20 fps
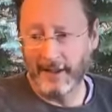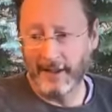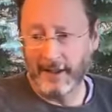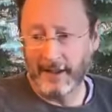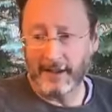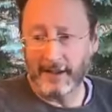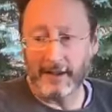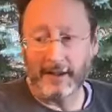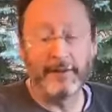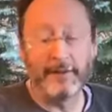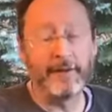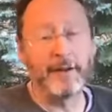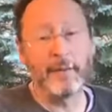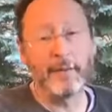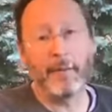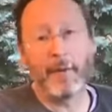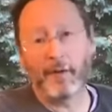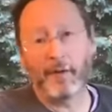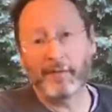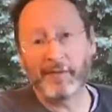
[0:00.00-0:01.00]
live in the
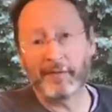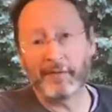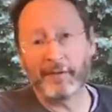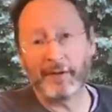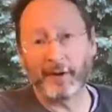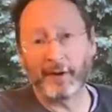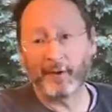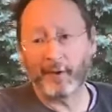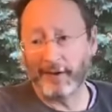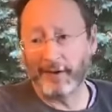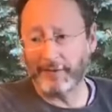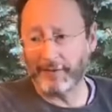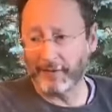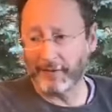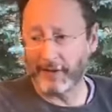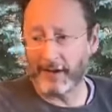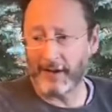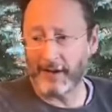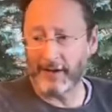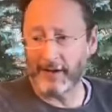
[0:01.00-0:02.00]
moment with a grateful
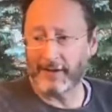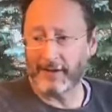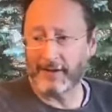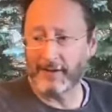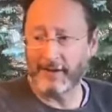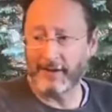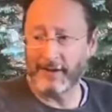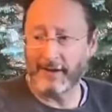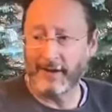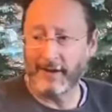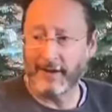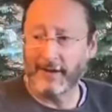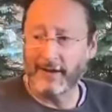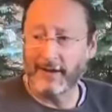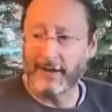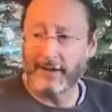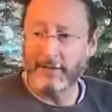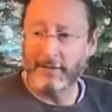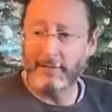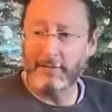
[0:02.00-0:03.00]
heart,
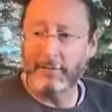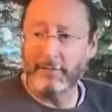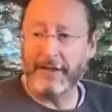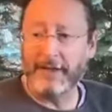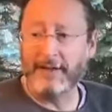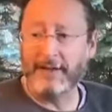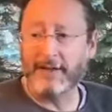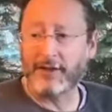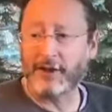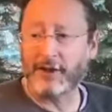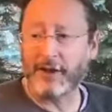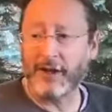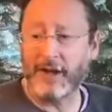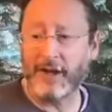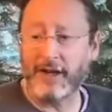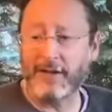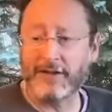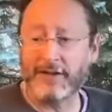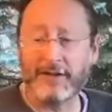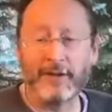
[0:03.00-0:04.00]
be the
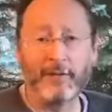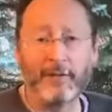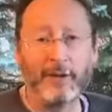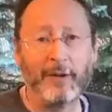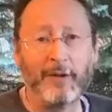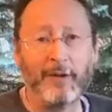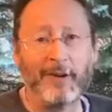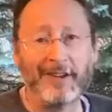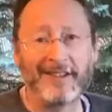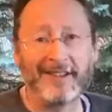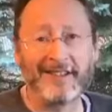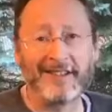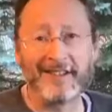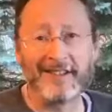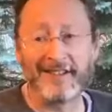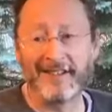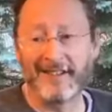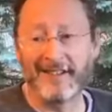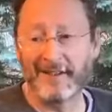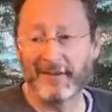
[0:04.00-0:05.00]
change that we want to
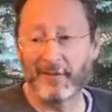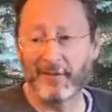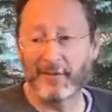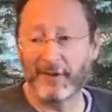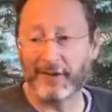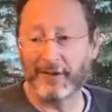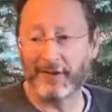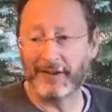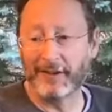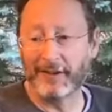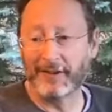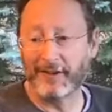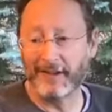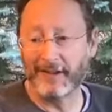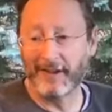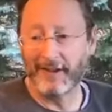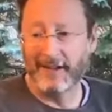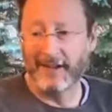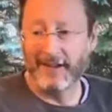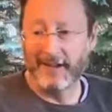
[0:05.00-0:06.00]
see in the world,
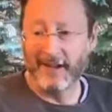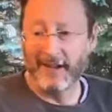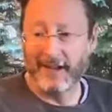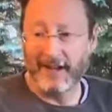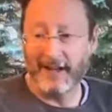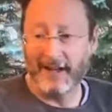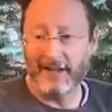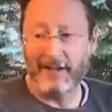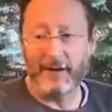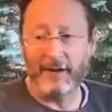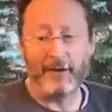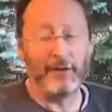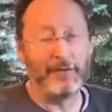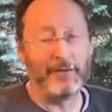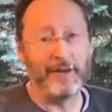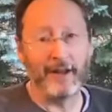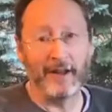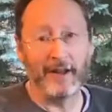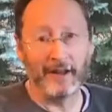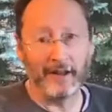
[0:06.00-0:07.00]
and know
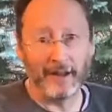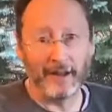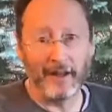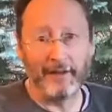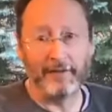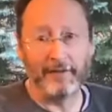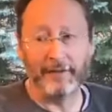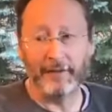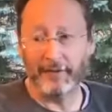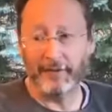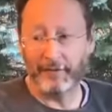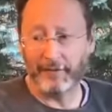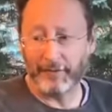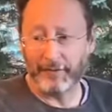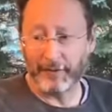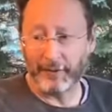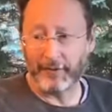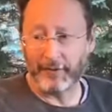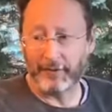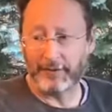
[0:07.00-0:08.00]
that life
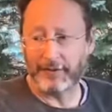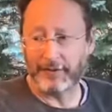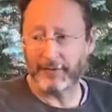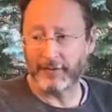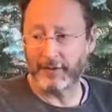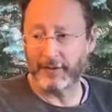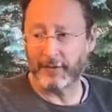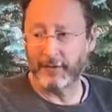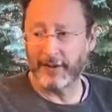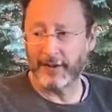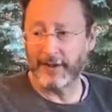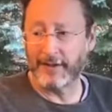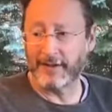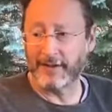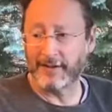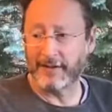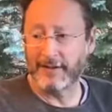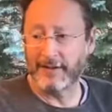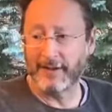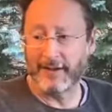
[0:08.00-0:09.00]
unfolds for a
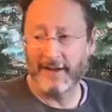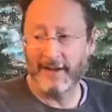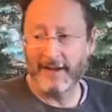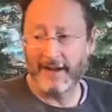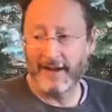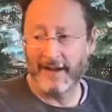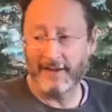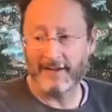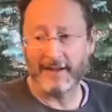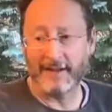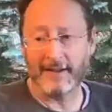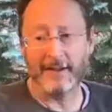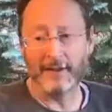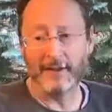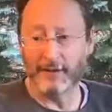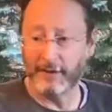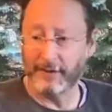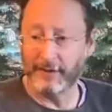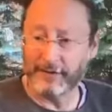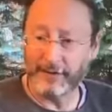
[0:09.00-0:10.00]
reason and that the
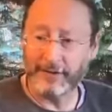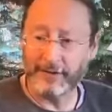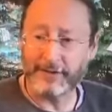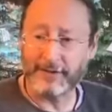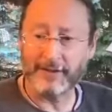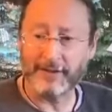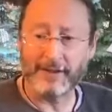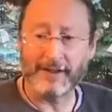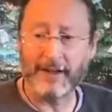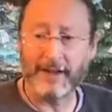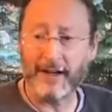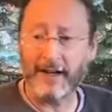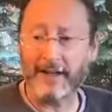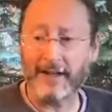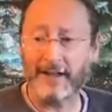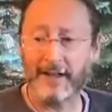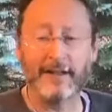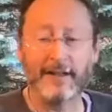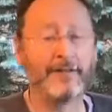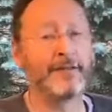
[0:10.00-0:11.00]
universe and
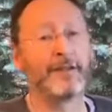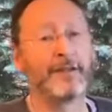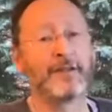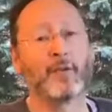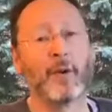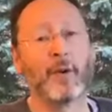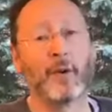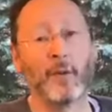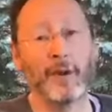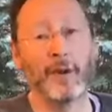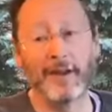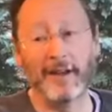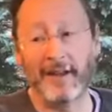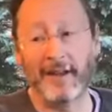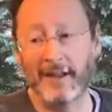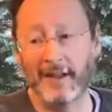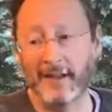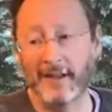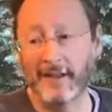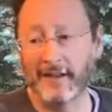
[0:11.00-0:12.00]
God gives us what we
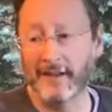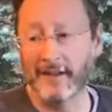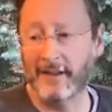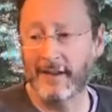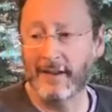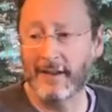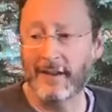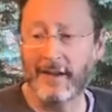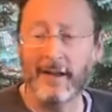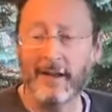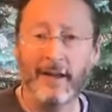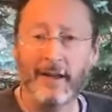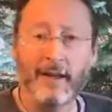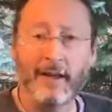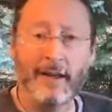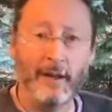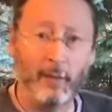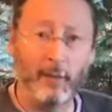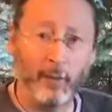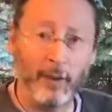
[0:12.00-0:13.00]
need
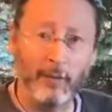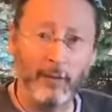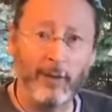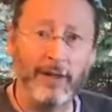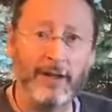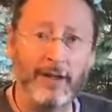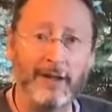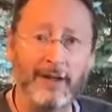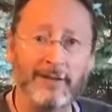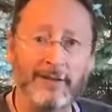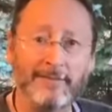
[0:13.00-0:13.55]
and when we need it?